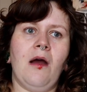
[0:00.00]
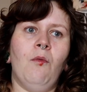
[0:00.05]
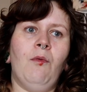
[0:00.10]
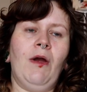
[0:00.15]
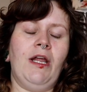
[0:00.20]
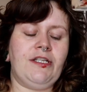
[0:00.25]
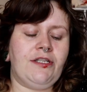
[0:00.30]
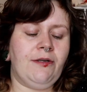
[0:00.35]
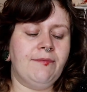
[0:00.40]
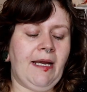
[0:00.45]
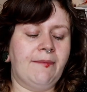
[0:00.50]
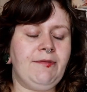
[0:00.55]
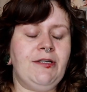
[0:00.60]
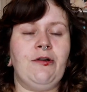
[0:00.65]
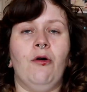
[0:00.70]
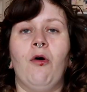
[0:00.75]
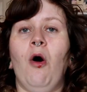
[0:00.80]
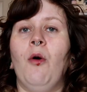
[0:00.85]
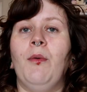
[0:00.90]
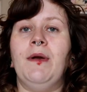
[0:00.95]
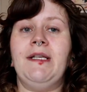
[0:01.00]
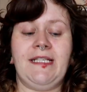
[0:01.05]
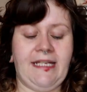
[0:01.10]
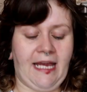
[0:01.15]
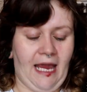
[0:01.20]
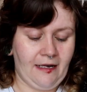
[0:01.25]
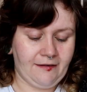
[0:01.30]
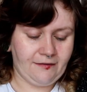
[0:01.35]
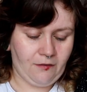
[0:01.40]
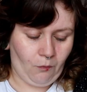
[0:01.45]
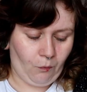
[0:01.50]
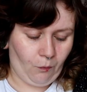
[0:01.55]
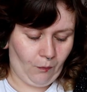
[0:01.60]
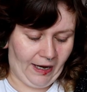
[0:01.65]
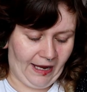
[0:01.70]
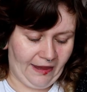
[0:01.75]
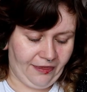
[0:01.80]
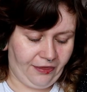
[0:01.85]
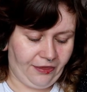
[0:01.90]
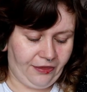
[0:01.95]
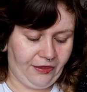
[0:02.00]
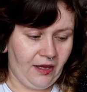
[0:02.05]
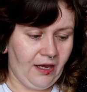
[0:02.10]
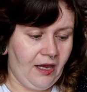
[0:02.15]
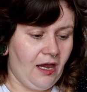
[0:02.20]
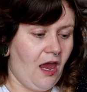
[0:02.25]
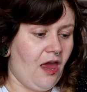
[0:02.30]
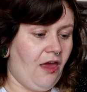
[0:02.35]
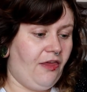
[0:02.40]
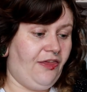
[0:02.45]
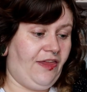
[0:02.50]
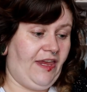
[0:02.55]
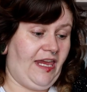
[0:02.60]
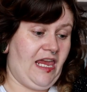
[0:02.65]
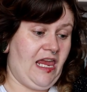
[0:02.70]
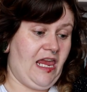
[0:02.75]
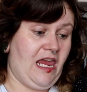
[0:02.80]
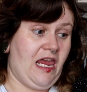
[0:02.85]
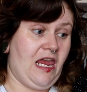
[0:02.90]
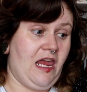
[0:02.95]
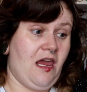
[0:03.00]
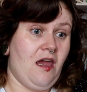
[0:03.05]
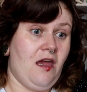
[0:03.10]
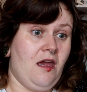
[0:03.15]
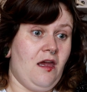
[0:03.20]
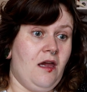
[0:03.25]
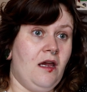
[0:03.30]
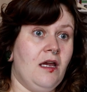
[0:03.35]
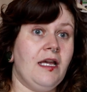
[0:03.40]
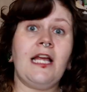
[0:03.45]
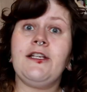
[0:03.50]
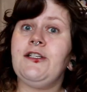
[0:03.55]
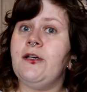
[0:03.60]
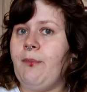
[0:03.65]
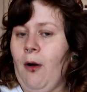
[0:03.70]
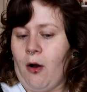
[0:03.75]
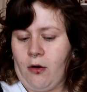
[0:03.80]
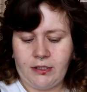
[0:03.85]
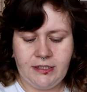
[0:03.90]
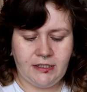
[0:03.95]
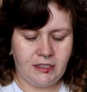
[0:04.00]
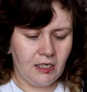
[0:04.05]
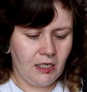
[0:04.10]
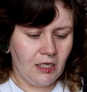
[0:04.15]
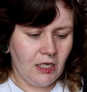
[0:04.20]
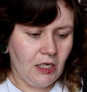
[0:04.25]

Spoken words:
which sometimes you don't always get with the kitchen box.